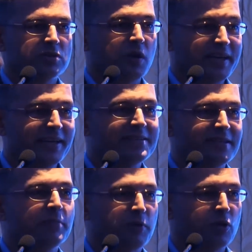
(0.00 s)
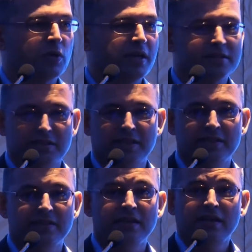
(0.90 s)
So I can say proudly as an
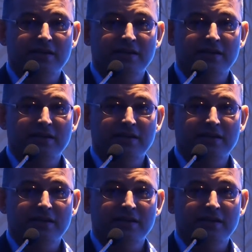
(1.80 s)
Indian